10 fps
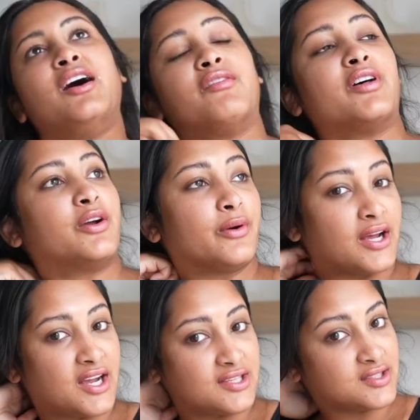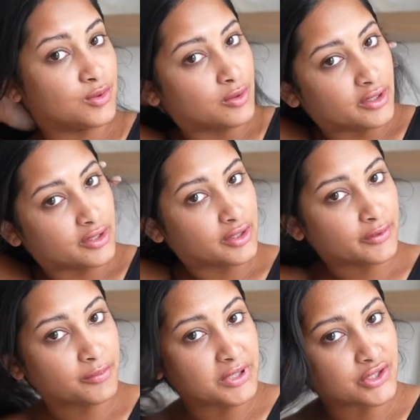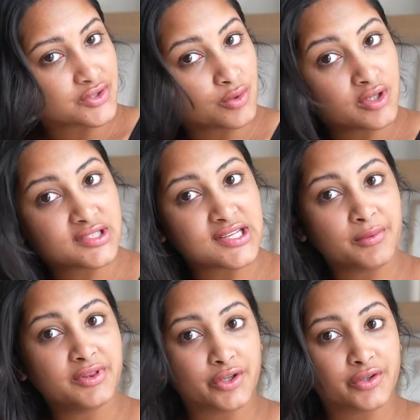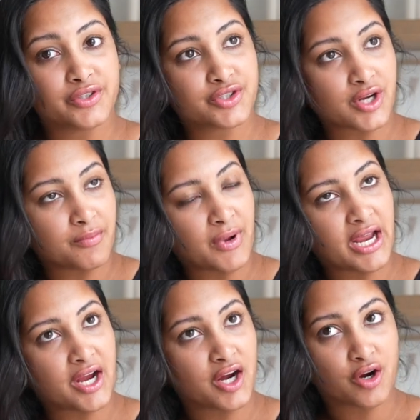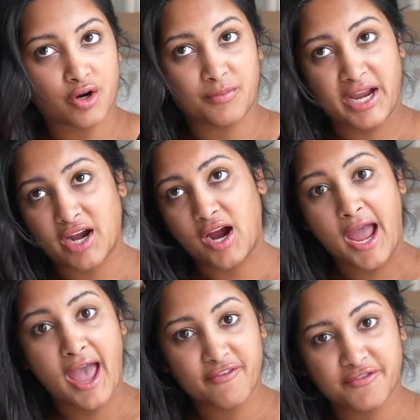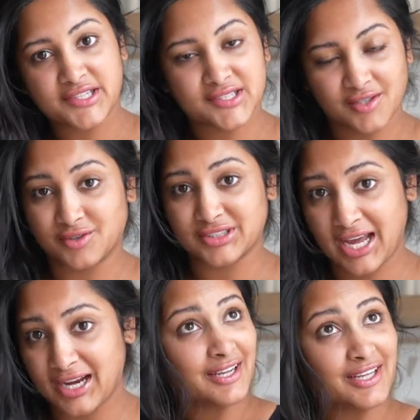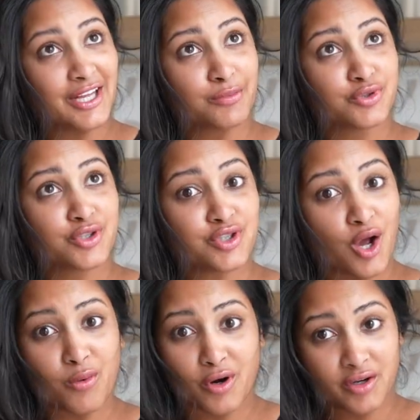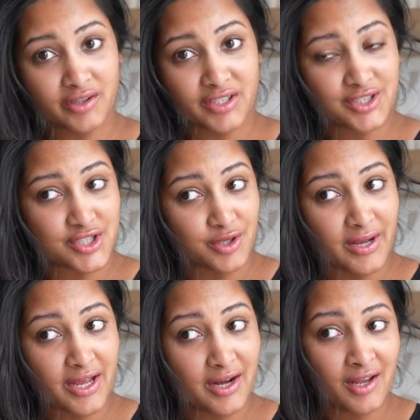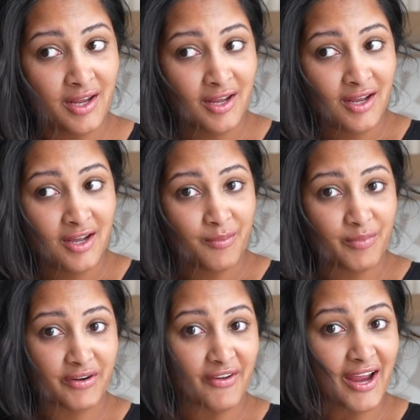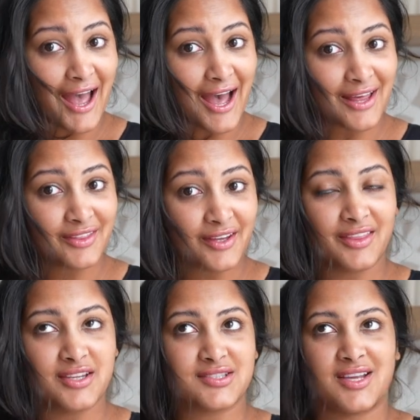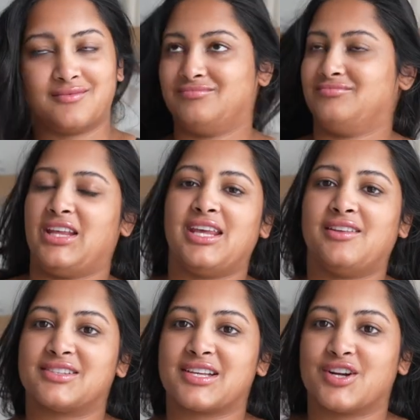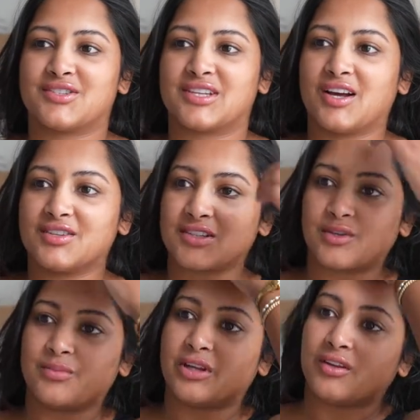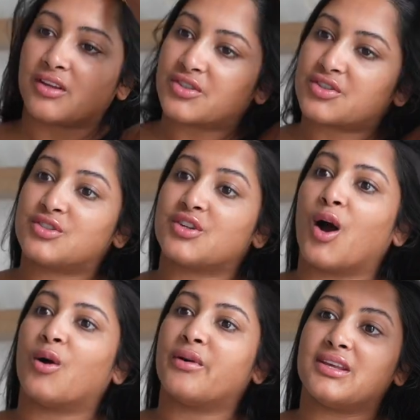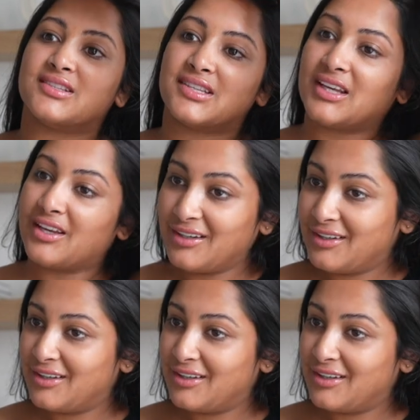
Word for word: of like going to high school and going to middle school because I would literally straighten my hair, curl my hair every single day and get up so early to do it. But if I had like these heatless hairstyles, it would be like so easy.